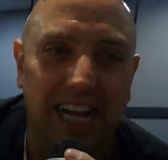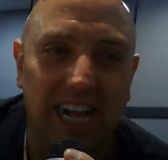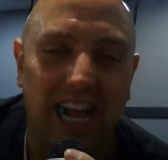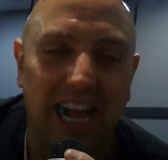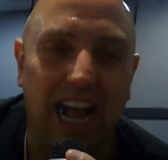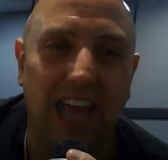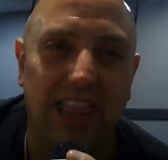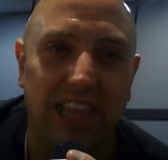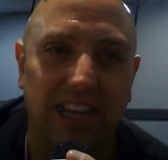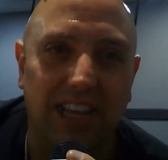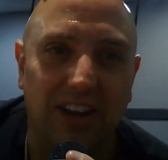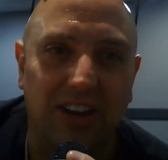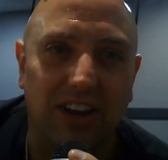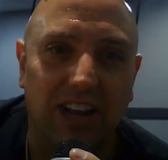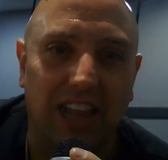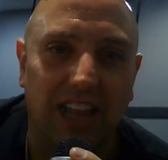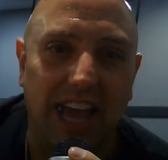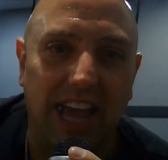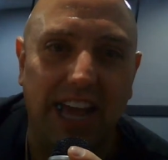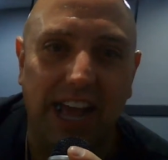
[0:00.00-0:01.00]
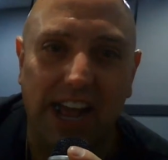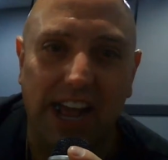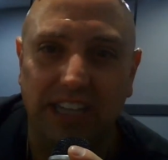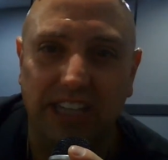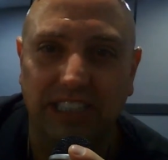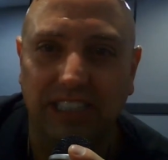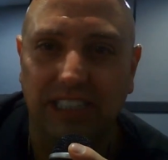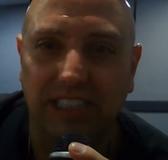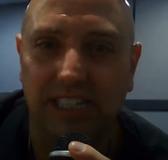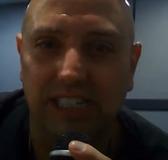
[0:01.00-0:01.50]
I think you're going to like it.
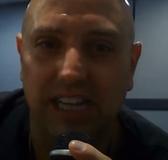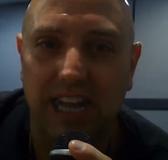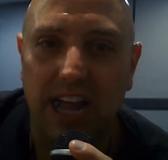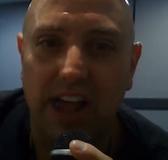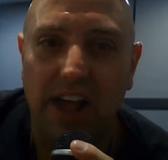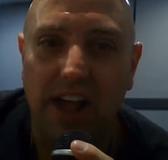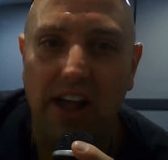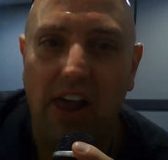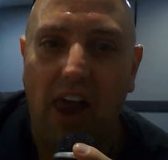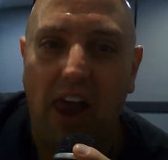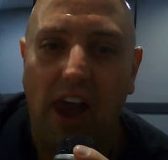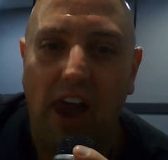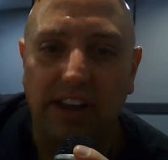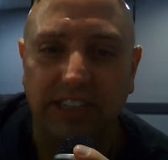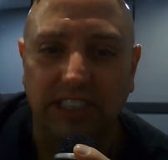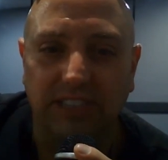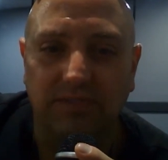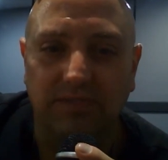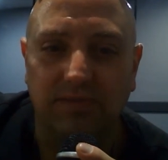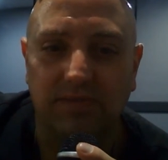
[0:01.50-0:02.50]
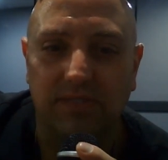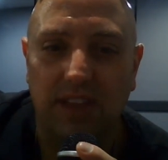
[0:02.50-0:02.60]
Yep.